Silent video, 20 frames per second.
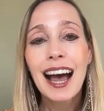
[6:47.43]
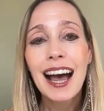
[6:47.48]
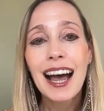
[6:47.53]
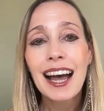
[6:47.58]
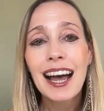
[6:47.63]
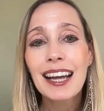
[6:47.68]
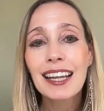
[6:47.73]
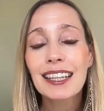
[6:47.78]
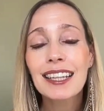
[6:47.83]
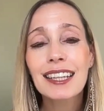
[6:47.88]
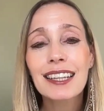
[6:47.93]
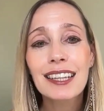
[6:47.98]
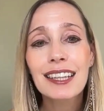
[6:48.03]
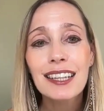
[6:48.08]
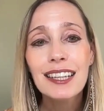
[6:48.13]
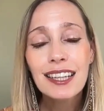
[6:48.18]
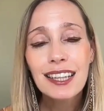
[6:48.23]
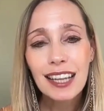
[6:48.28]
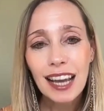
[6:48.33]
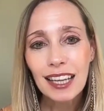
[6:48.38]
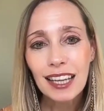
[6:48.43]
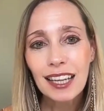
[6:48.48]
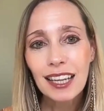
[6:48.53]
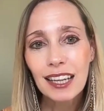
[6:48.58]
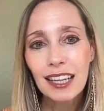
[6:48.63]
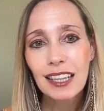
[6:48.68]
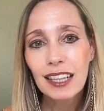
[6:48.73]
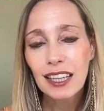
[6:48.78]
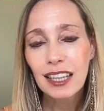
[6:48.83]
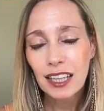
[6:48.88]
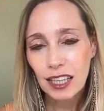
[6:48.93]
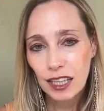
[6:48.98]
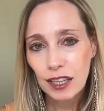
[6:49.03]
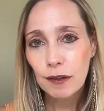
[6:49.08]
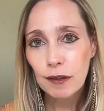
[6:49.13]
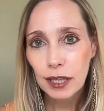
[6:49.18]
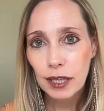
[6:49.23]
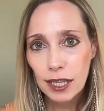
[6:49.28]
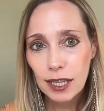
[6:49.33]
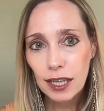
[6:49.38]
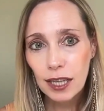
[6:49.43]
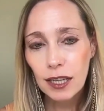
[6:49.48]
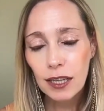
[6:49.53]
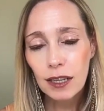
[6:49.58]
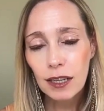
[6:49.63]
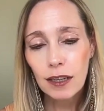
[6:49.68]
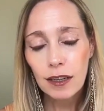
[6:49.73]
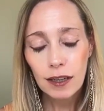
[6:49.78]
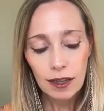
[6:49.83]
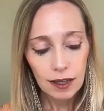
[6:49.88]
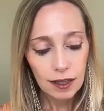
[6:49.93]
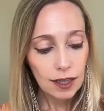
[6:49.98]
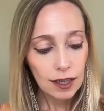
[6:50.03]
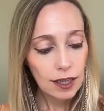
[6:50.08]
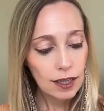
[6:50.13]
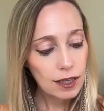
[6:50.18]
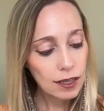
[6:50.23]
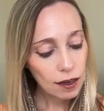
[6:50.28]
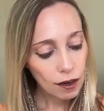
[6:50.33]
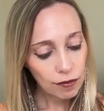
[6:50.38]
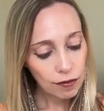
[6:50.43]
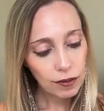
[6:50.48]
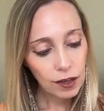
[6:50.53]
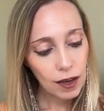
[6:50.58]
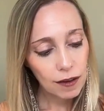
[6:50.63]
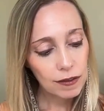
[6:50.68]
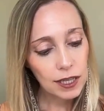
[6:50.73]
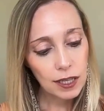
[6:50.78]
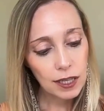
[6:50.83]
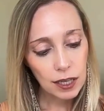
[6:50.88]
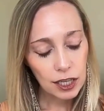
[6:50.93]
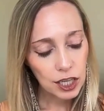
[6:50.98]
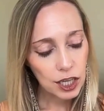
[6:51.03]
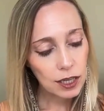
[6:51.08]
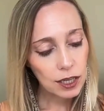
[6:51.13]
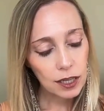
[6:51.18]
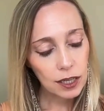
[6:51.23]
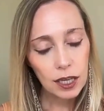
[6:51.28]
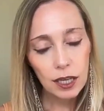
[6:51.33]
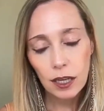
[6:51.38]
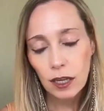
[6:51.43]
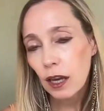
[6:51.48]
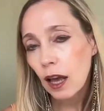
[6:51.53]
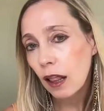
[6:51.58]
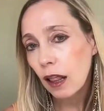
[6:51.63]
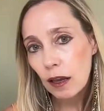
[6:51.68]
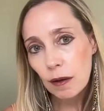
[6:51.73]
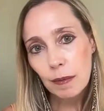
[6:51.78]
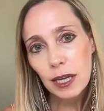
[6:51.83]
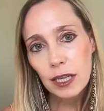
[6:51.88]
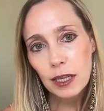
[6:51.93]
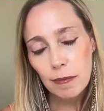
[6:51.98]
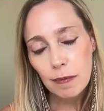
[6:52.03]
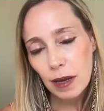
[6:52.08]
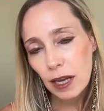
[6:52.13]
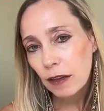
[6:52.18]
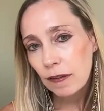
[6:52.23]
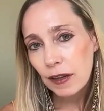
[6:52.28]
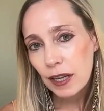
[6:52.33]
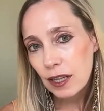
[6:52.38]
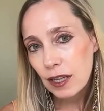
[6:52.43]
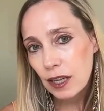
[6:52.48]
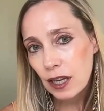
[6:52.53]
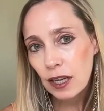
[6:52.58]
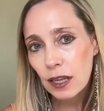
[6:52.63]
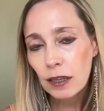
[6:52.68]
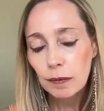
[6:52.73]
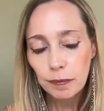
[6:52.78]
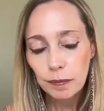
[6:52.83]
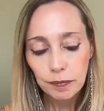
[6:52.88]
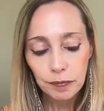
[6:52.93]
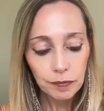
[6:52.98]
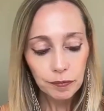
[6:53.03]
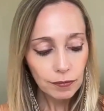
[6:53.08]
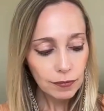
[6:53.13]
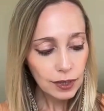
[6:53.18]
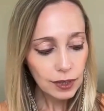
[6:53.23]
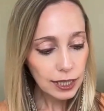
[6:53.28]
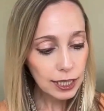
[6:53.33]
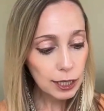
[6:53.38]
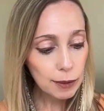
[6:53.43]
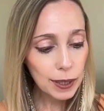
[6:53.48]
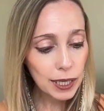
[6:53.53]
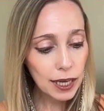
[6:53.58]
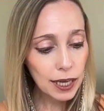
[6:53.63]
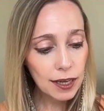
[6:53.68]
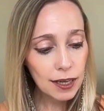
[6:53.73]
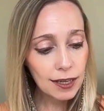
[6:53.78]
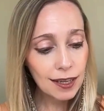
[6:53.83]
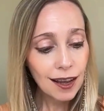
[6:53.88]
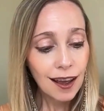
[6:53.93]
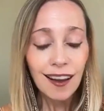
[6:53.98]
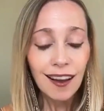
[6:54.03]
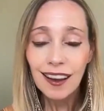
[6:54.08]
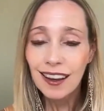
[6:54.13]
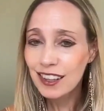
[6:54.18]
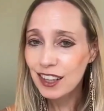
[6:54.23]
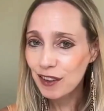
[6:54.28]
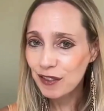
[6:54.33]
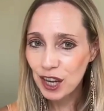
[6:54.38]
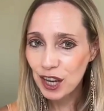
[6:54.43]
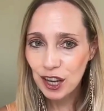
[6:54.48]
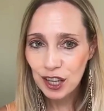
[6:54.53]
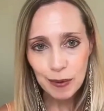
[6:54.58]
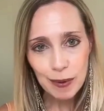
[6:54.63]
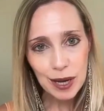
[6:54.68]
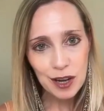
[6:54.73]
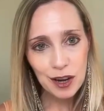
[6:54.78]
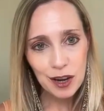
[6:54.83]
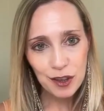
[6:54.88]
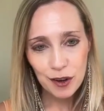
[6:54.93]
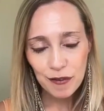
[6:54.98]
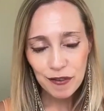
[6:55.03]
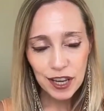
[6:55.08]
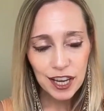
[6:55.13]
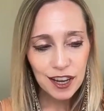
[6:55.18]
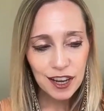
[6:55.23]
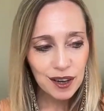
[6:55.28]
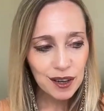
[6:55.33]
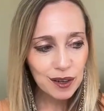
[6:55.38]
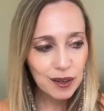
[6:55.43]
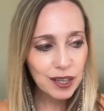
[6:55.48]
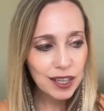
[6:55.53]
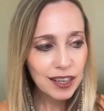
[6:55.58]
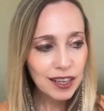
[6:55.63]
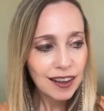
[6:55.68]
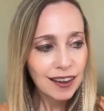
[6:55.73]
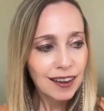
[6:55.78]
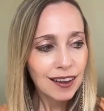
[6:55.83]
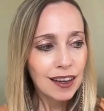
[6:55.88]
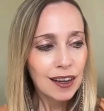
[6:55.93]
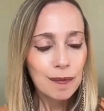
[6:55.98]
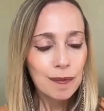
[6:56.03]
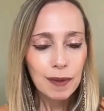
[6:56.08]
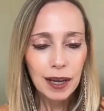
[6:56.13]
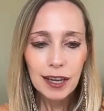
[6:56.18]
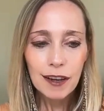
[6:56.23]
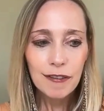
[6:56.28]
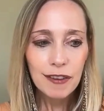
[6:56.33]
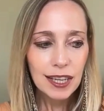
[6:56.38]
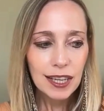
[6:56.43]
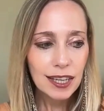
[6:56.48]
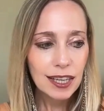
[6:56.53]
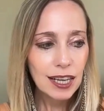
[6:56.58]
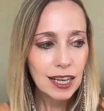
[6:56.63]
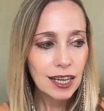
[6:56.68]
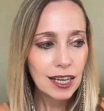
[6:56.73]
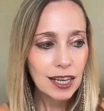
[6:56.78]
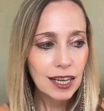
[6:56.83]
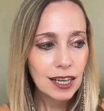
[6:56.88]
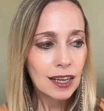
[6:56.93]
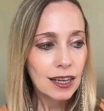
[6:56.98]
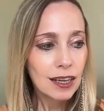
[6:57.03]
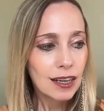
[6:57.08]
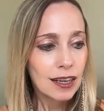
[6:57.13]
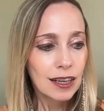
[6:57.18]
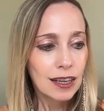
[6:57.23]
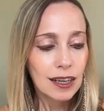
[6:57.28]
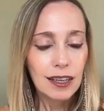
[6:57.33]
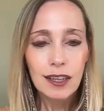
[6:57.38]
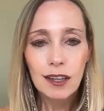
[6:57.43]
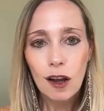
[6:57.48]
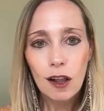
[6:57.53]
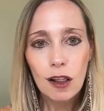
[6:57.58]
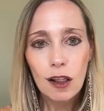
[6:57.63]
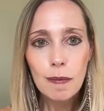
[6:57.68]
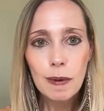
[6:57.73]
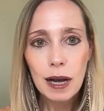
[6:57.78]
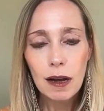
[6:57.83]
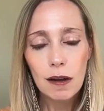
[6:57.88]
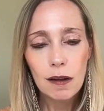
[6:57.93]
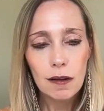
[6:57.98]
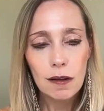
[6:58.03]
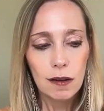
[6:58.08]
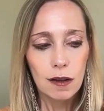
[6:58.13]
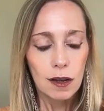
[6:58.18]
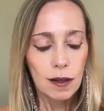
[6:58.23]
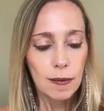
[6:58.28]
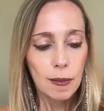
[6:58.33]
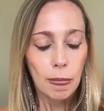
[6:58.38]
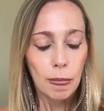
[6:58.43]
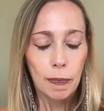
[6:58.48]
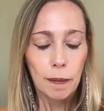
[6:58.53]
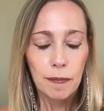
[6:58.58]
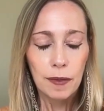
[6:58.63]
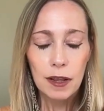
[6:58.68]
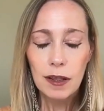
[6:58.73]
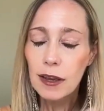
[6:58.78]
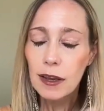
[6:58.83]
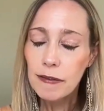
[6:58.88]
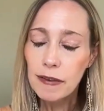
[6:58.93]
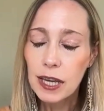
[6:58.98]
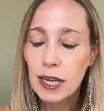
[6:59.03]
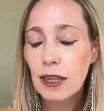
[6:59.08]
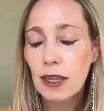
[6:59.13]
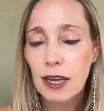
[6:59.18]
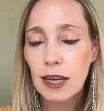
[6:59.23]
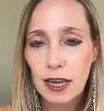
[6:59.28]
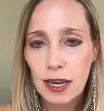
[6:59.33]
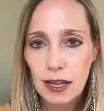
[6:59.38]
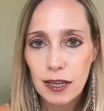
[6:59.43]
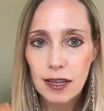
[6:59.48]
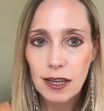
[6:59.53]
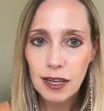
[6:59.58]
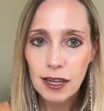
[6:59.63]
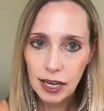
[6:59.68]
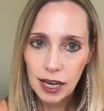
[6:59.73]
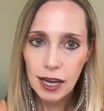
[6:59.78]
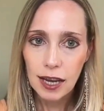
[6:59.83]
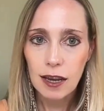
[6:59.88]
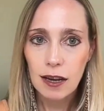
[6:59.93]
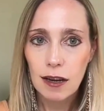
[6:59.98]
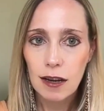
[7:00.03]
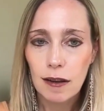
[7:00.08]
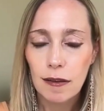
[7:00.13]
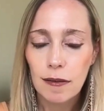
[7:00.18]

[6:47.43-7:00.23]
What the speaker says: And the second key reason that self love is such a key element to manifesting is because, as I've talked about in other videos, manifesting is all about living in the end state,